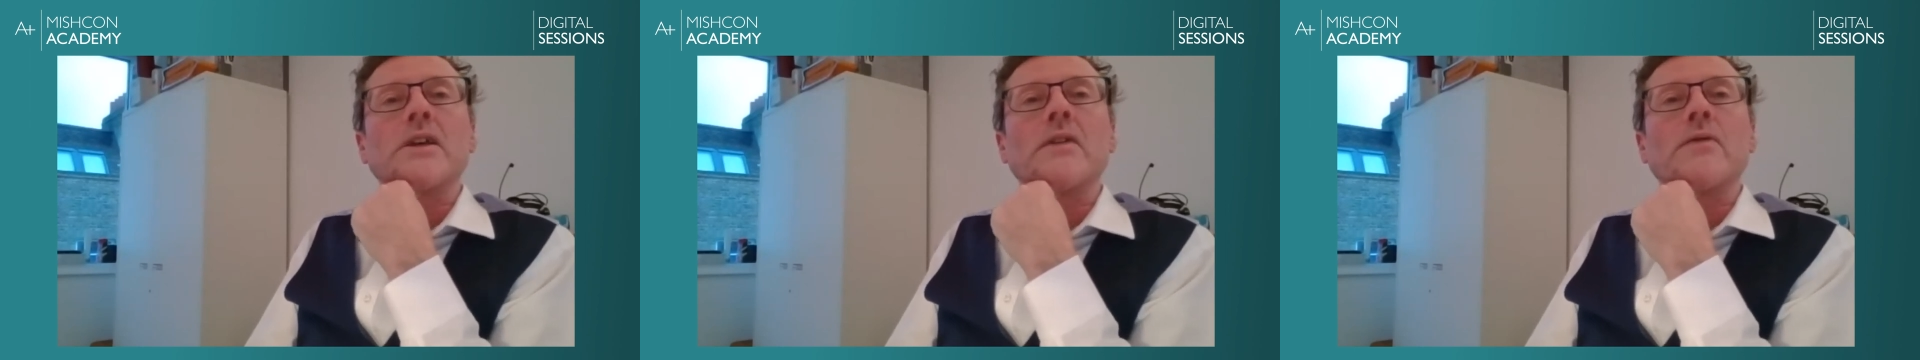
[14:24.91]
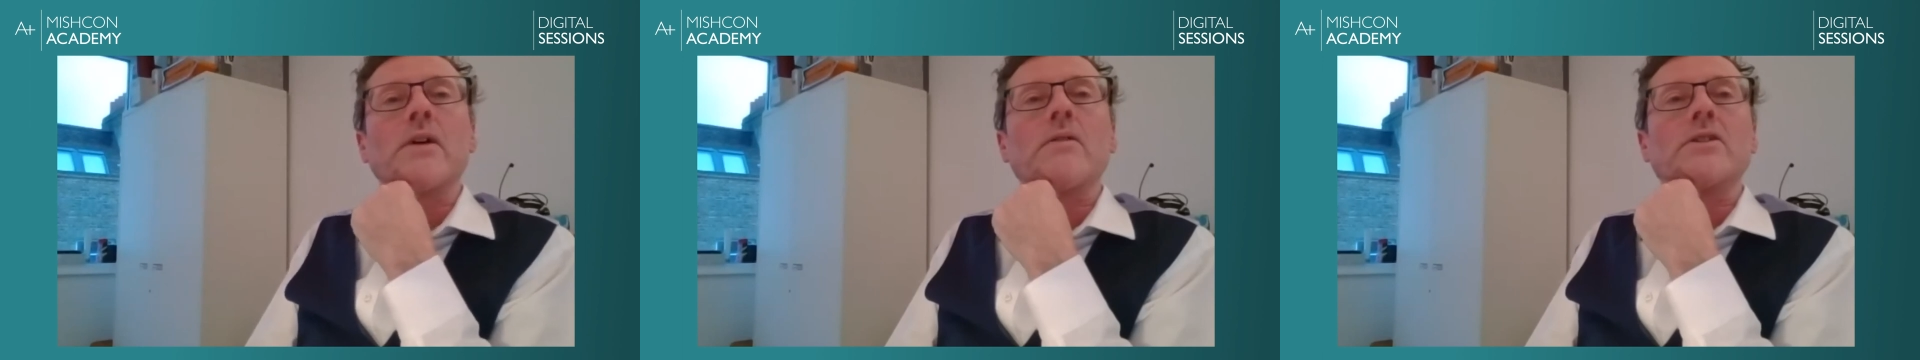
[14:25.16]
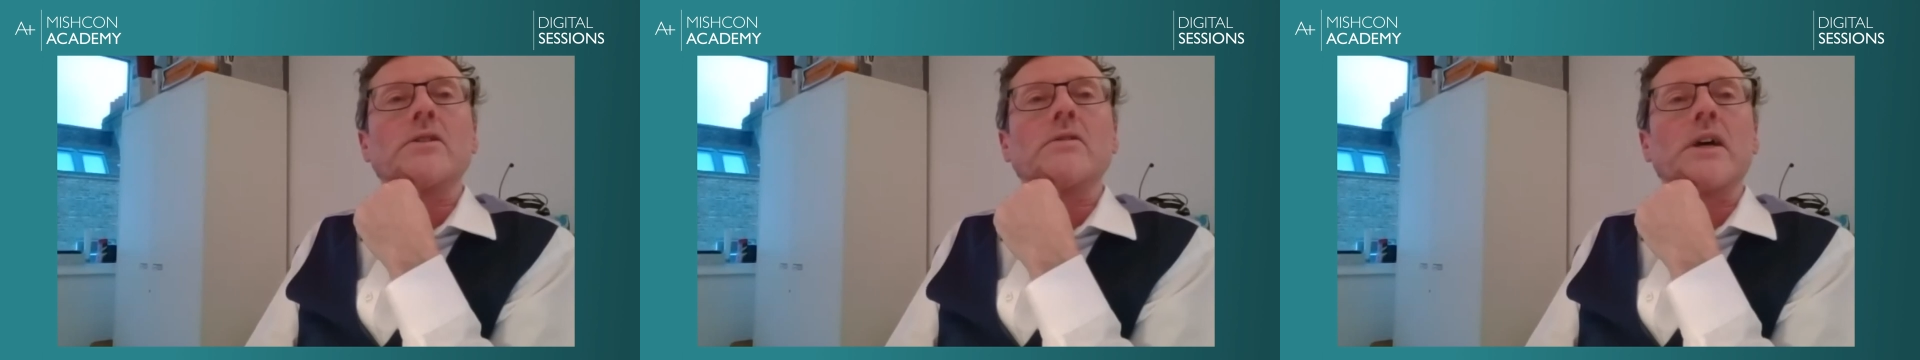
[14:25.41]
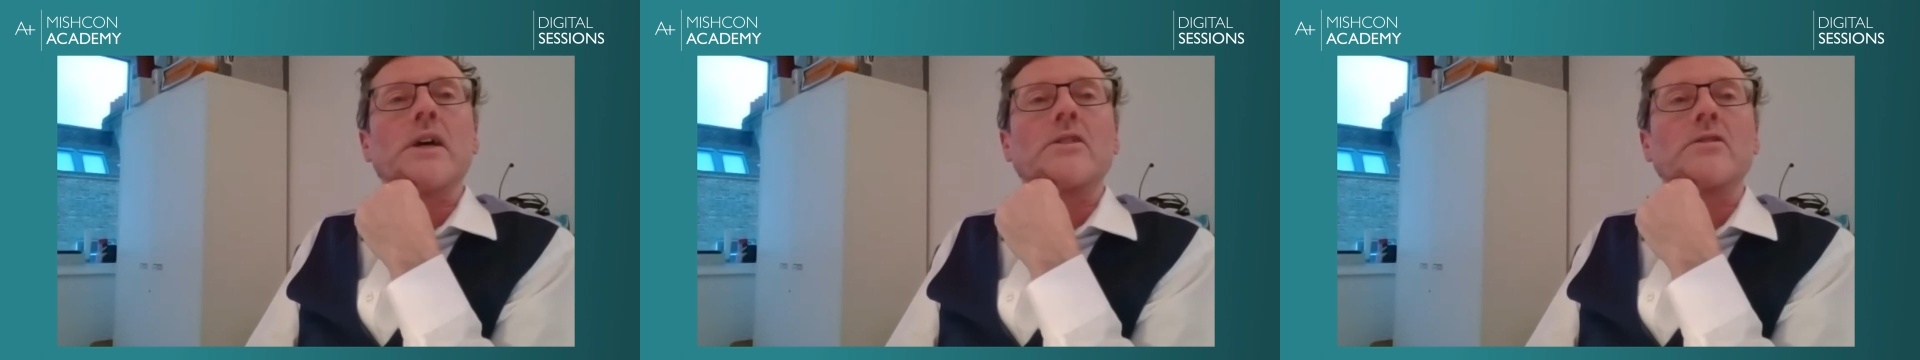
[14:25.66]
if only due
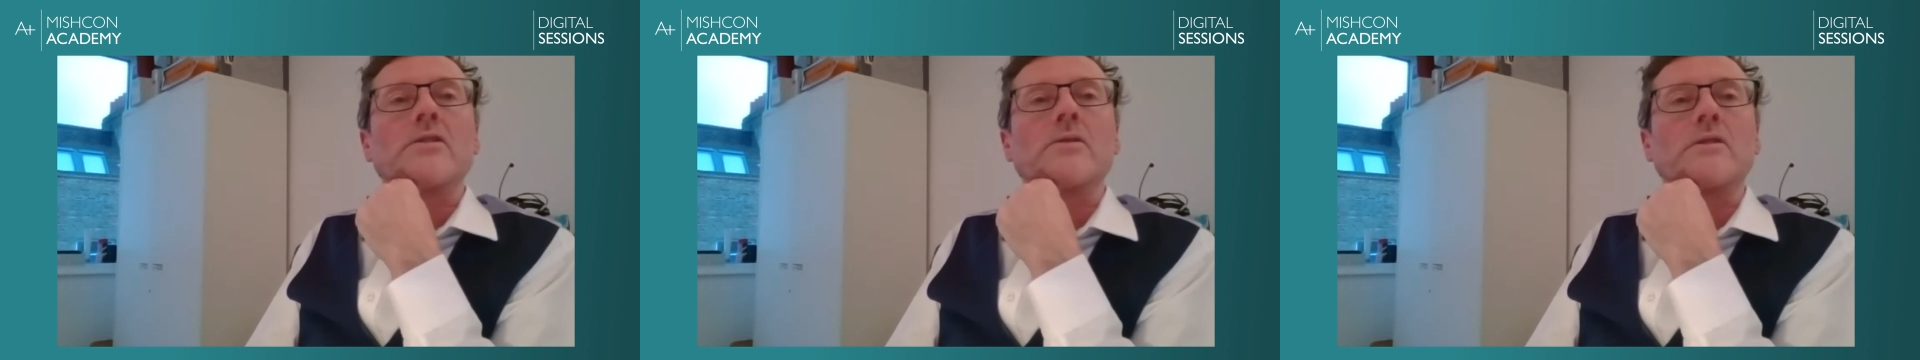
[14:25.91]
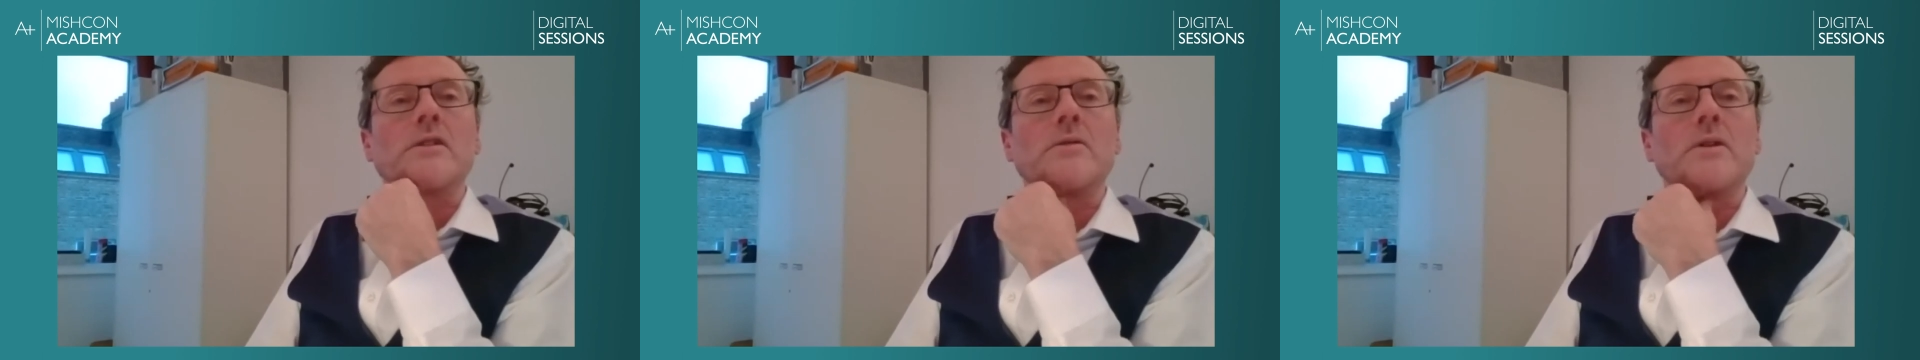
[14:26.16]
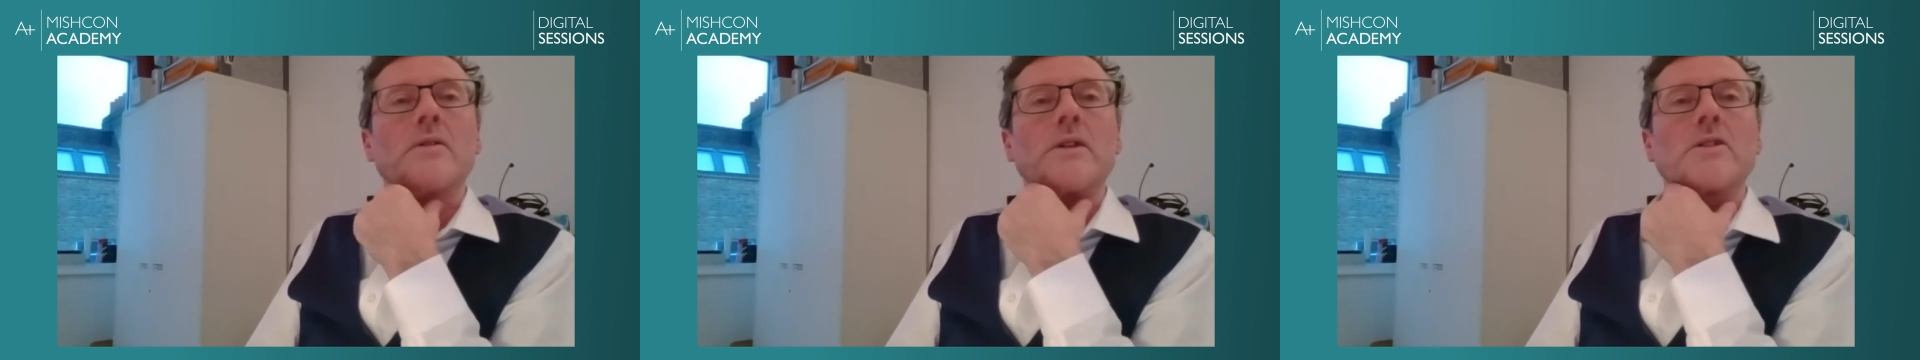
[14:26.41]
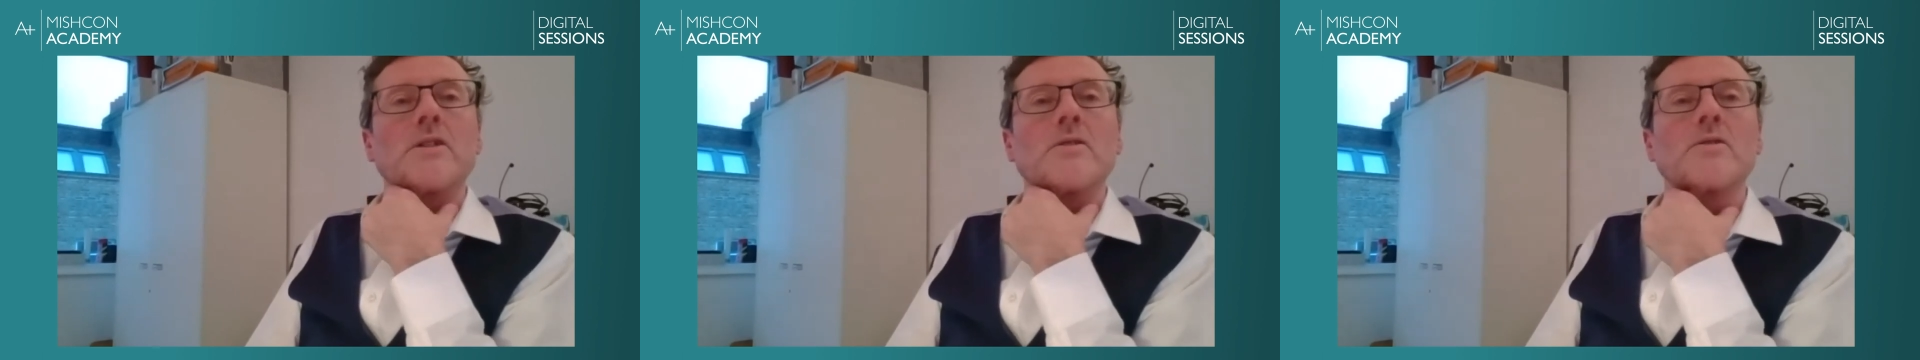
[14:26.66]
to extraterritorial
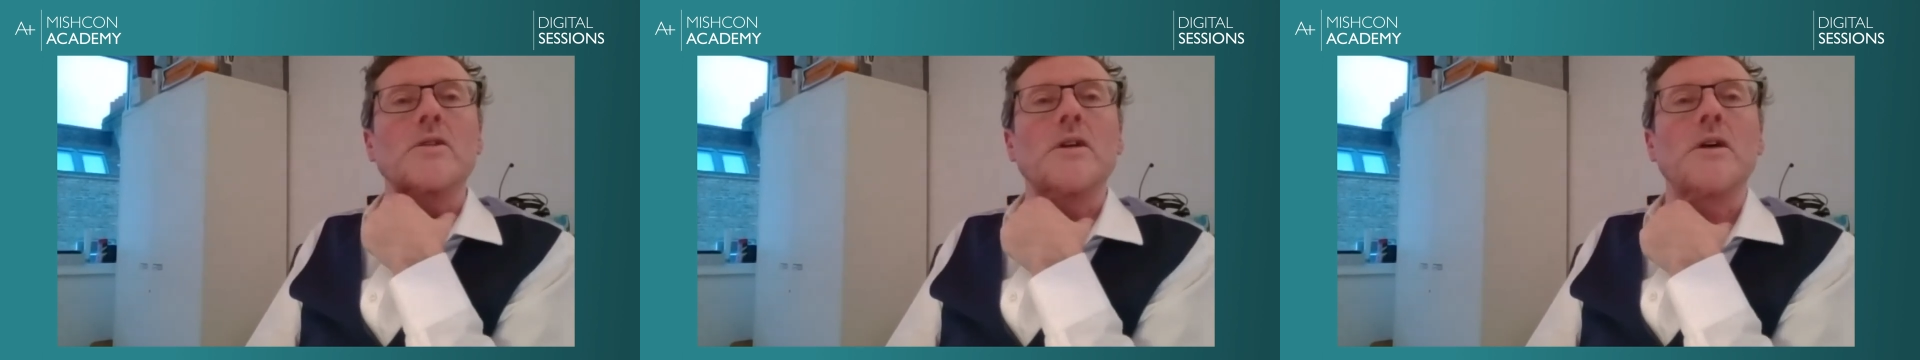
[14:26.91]
issues,